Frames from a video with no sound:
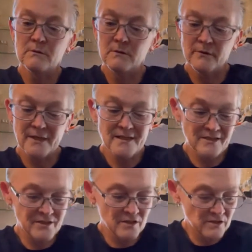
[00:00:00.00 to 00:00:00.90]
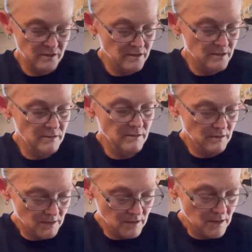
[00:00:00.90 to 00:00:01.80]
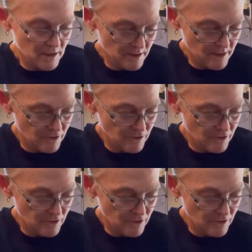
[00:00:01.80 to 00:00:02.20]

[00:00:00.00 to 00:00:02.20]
Are these adults? They're